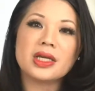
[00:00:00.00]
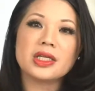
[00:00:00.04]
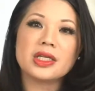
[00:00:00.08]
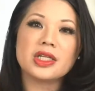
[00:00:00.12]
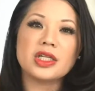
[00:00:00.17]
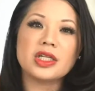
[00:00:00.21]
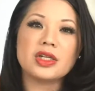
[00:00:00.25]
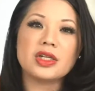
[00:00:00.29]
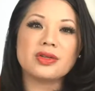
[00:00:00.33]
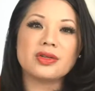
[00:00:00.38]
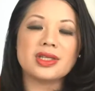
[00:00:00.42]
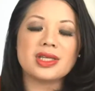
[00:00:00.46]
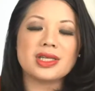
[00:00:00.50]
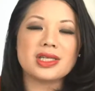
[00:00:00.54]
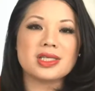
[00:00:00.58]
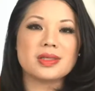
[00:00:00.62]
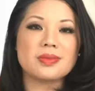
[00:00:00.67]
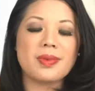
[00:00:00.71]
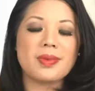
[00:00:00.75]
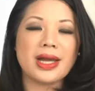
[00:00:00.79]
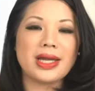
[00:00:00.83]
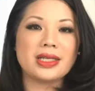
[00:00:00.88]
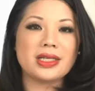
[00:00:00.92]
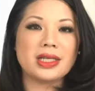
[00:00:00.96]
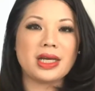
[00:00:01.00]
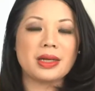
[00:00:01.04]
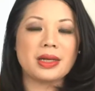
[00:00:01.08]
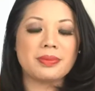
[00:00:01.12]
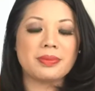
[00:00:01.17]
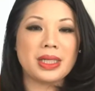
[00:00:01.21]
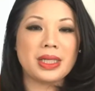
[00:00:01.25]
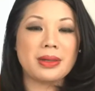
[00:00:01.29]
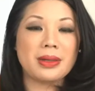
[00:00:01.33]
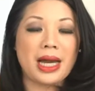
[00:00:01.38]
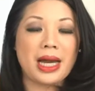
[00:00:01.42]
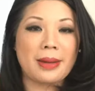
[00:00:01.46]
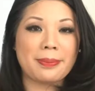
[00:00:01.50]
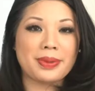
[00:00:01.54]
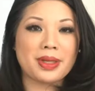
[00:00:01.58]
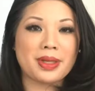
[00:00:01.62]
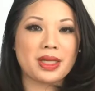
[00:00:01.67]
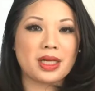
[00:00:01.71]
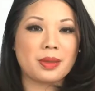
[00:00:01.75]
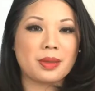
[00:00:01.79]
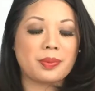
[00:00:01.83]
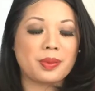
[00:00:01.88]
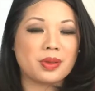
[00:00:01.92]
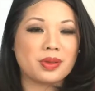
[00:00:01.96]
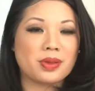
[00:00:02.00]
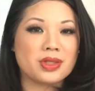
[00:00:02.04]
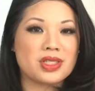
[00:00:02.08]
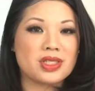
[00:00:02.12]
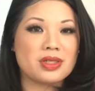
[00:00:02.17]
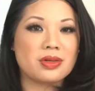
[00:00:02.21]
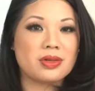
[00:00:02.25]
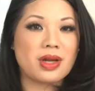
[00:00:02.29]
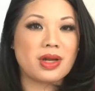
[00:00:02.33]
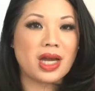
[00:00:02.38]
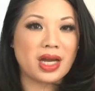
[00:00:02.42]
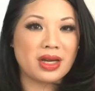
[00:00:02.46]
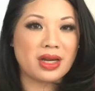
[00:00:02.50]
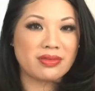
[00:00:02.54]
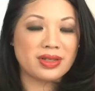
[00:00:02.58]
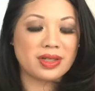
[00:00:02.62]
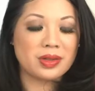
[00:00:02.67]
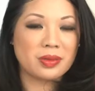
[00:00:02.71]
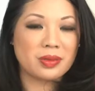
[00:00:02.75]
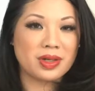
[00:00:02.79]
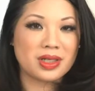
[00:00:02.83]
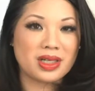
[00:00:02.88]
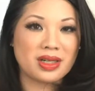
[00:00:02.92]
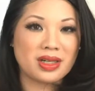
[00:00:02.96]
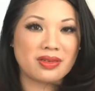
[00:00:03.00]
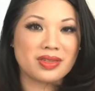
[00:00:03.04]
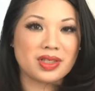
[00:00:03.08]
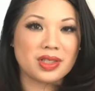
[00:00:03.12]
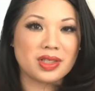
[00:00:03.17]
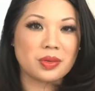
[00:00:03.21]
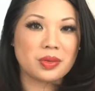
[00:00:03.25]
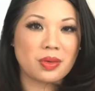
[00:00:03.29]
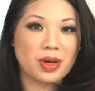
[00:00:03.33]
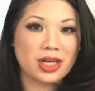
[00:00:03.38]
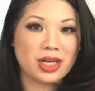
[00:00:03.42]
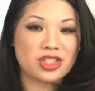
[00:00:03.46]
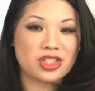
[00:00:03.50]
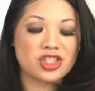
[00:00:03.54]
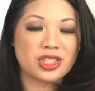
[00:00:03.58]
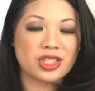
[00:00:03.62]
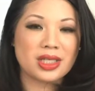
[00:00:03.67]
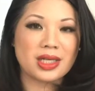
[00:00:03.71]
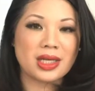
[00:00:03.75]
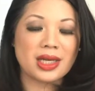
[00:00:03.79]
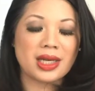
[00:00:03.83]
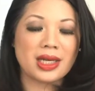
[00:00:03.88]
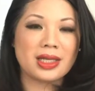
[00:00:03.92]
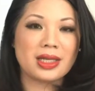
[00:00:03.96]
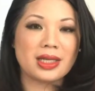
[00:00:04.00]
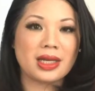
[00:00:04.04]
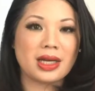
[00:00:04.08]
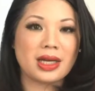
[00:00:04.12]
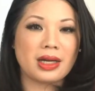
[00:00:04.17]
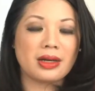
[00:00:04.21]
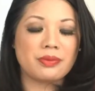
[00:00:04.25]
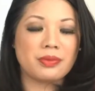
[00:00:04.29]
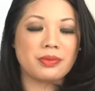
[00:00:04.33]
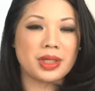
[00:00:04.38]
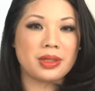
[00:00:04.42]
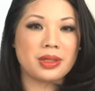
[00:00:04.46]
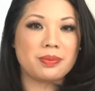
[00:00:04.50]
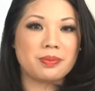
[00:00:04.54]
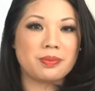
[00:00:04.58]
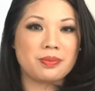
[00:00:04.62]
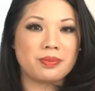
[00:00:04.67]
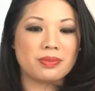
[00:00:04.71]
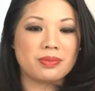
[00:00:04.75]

you know this might not be applicable to every one of you watching and we